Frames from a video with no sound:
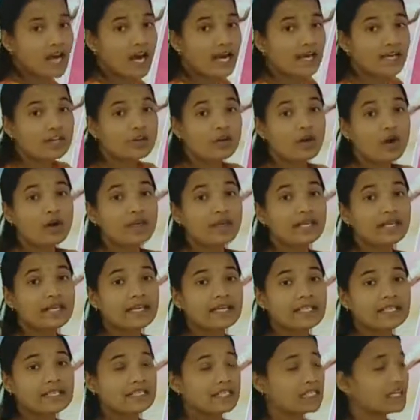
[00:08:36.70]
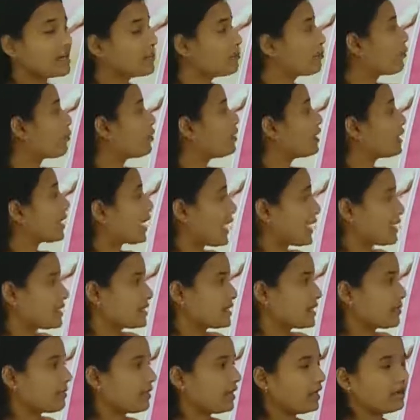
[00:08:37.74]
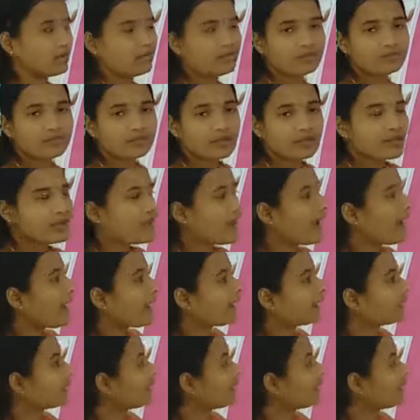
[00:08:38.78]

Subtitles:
are not easily polarizable and